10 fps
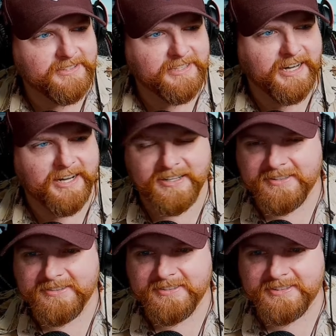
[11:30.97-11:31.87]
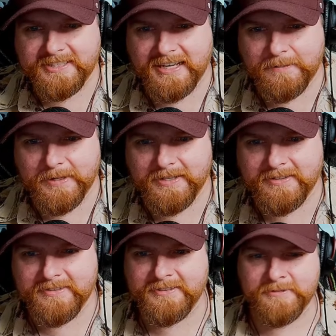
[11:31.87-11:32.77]
Yeah, it's got to be.
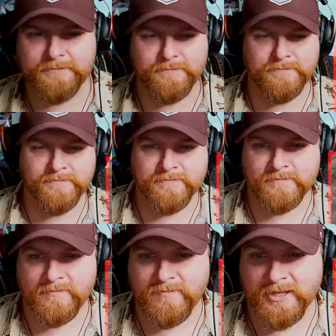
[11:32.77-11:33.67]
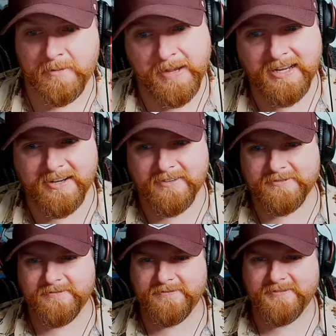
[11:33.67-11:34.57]
It made
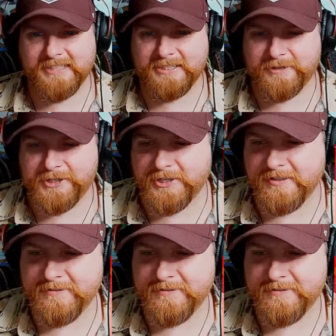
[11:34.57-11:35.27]
it, that's for sure.